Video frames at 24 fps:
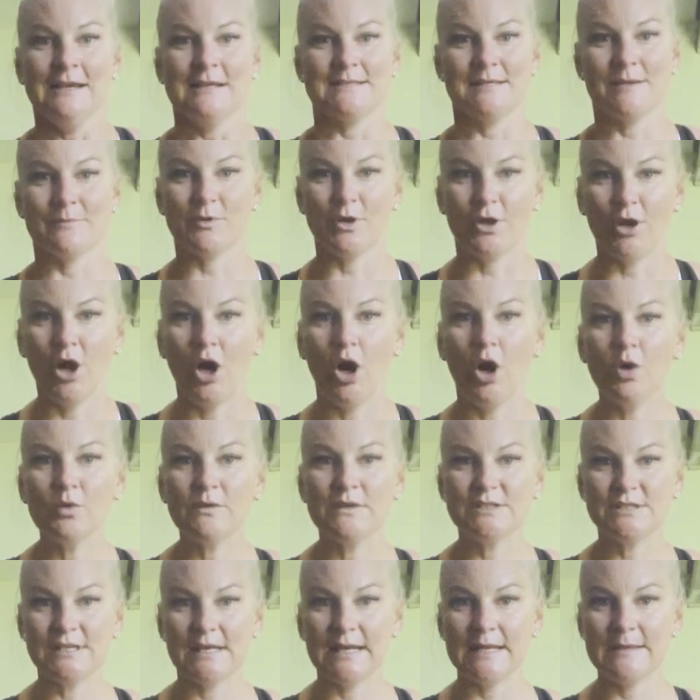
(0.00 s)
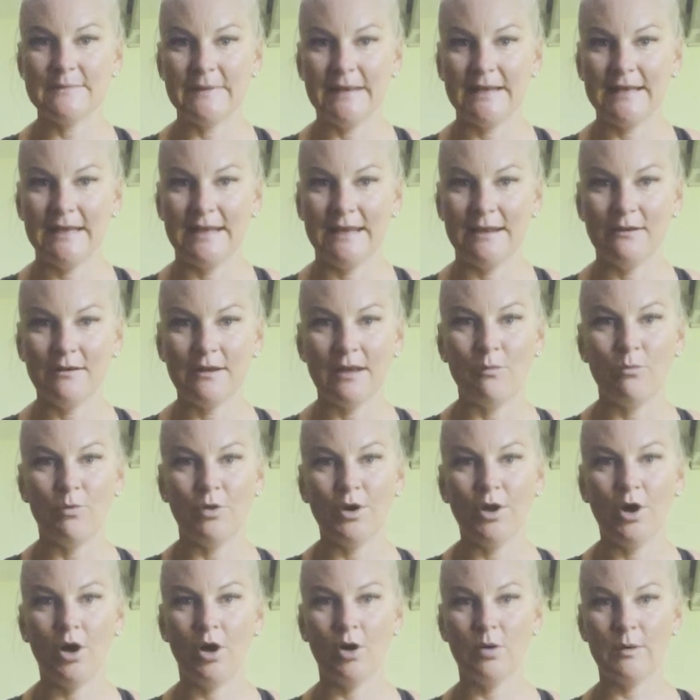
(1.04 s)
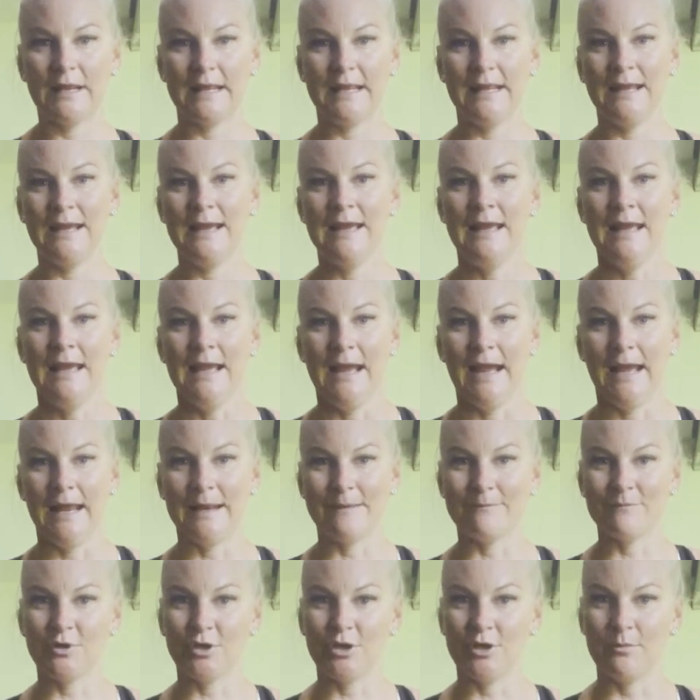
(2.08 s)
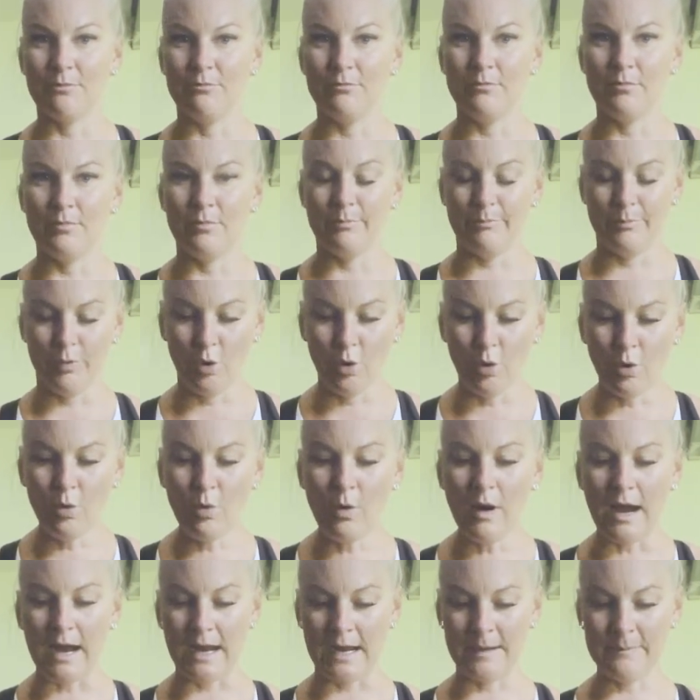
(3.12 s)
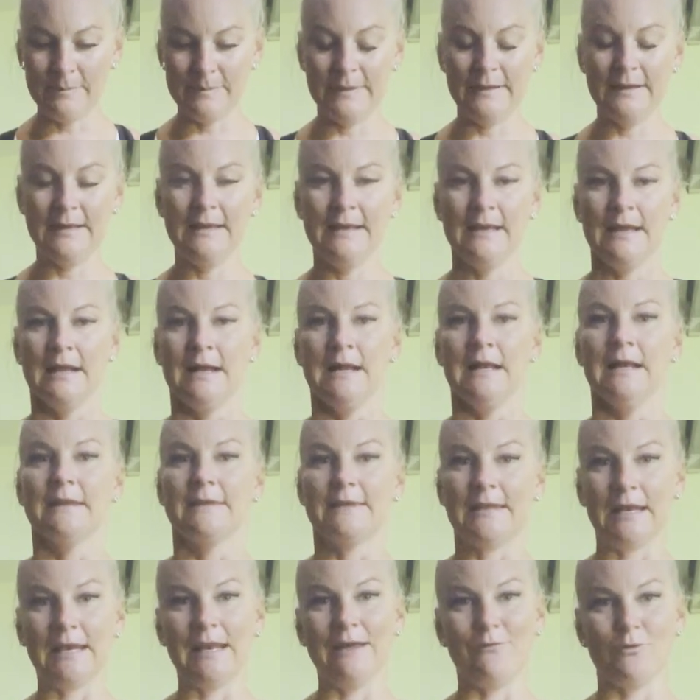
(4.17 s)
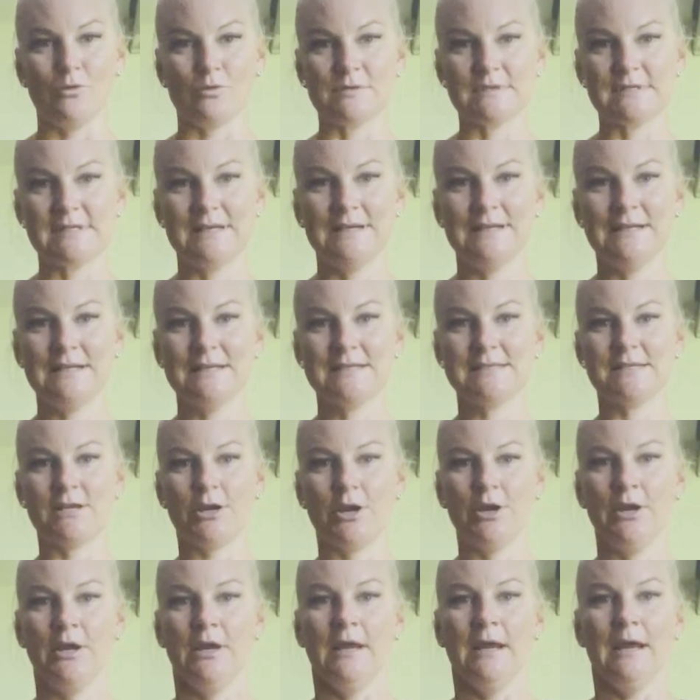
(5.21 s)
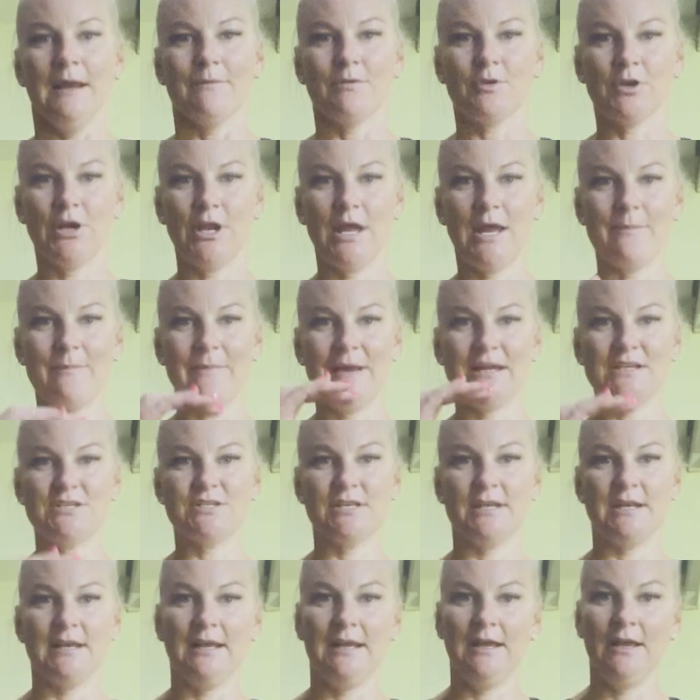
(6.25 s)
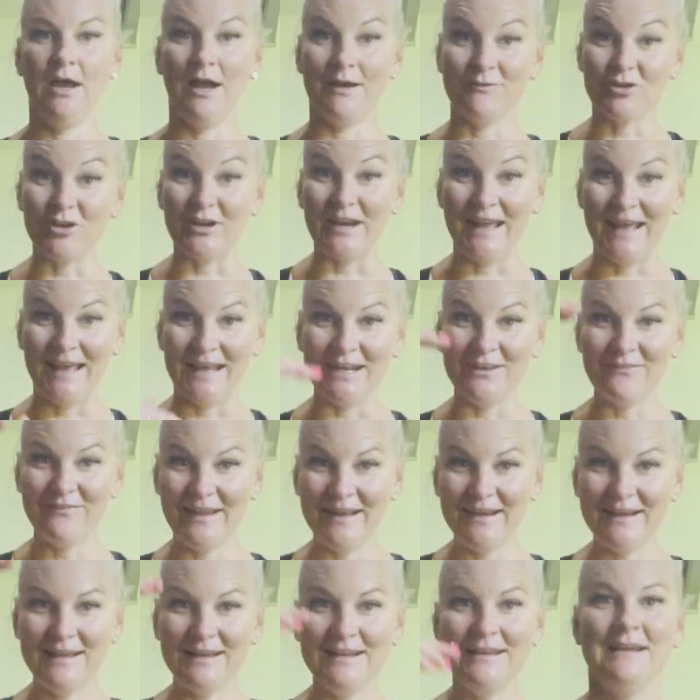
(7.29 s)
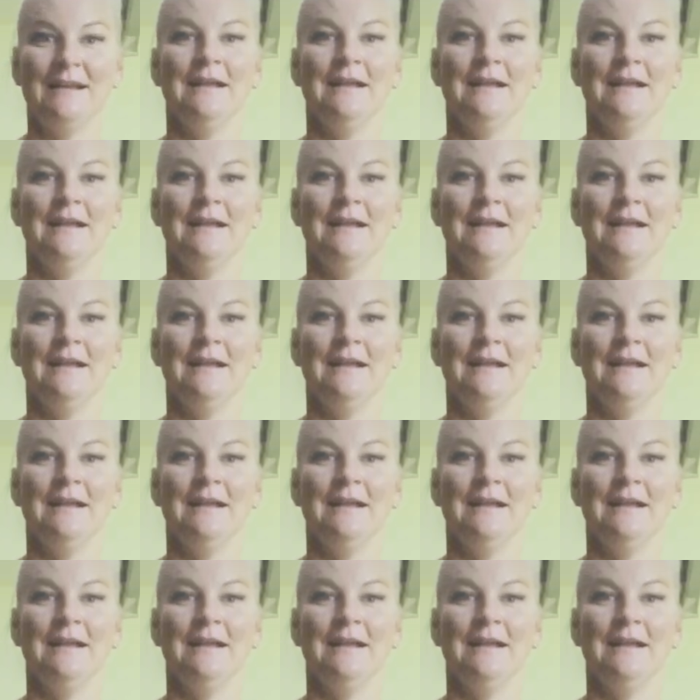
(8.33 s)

So I'm going to hold the jelly bean here, and I want to hold it here, and I'm going to pull up the levels. So I'm going to imagine I've got an elevator